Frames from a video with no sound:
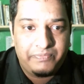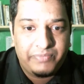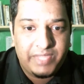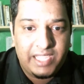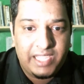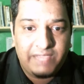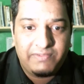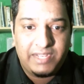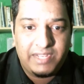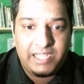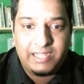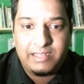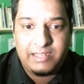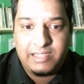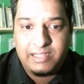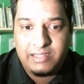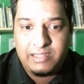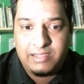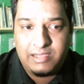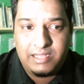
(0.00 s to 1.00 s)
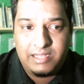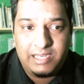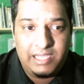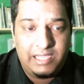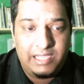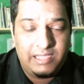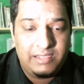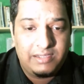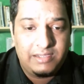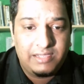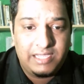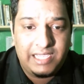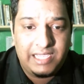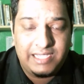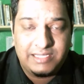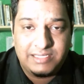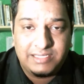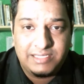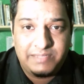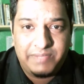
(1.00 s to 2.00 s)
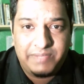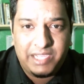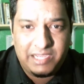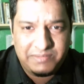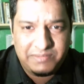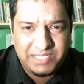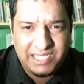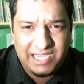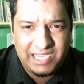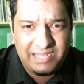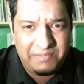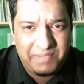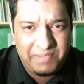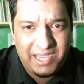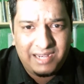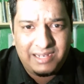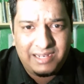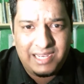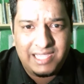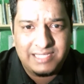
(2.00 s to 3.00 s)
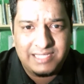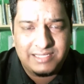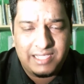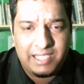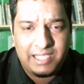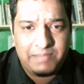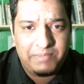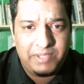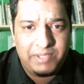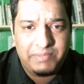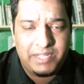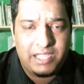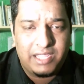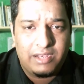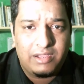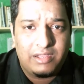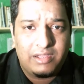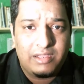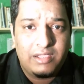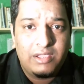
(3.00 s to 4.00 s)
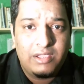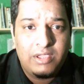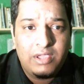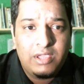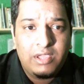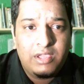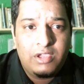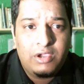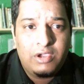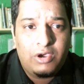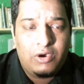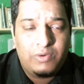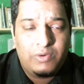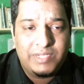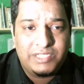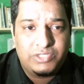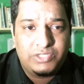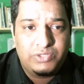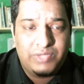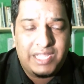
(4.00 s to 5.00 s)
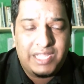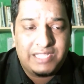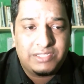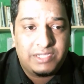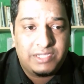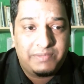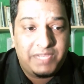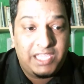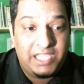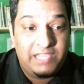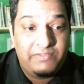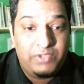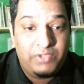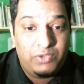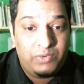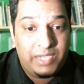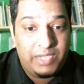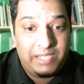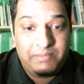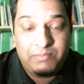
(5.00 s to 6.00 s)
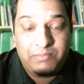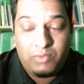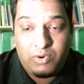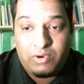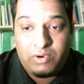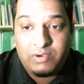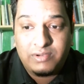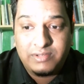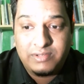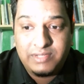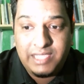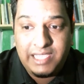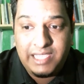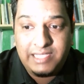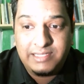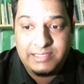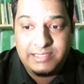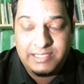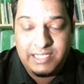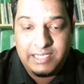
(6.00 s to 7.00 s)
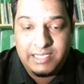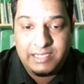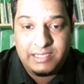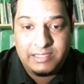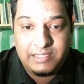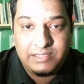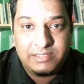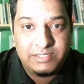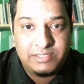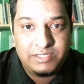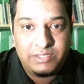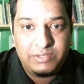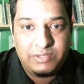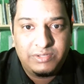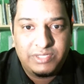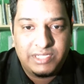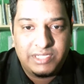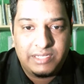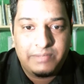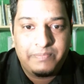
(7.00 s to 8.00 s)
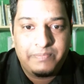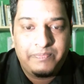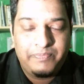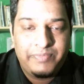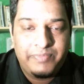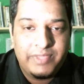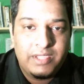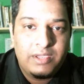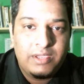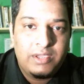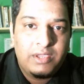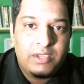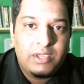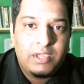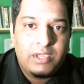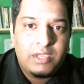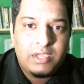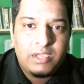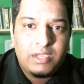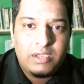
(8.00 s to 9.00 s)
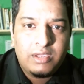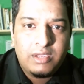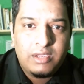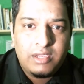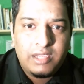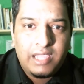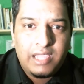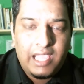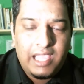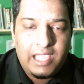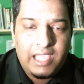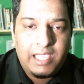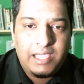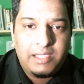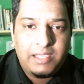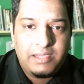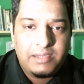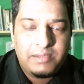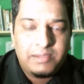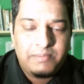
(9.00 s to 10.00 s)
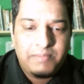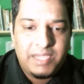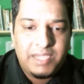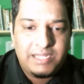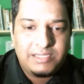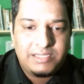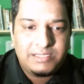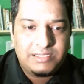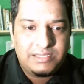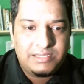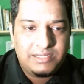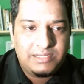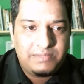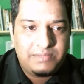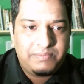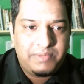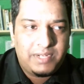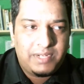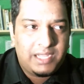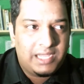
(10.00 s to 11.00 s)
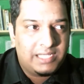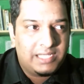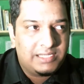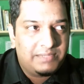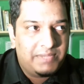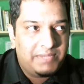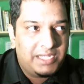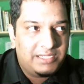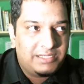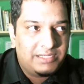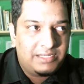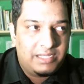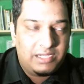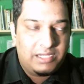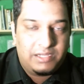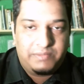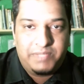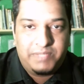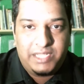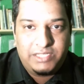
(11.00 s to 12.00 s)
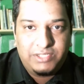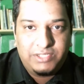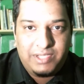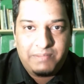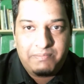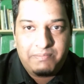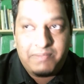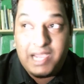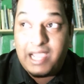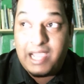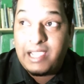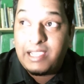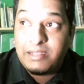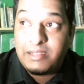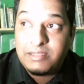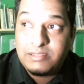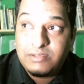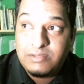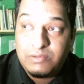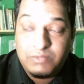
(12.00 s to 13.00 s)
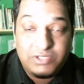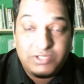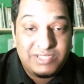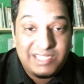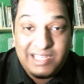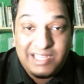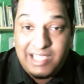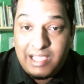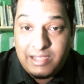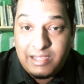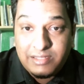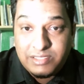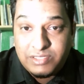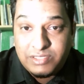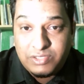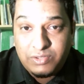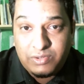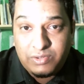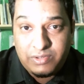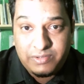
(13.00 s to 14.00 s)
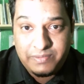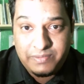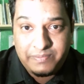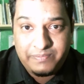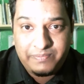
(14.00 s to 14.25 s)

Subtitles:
even in early cases, it becomes kind of paralyzing, and people cannot always do that. So I'm going to give you a more easier solution. A medicinal plant, a medicinal herb that you can buy at almost any health store,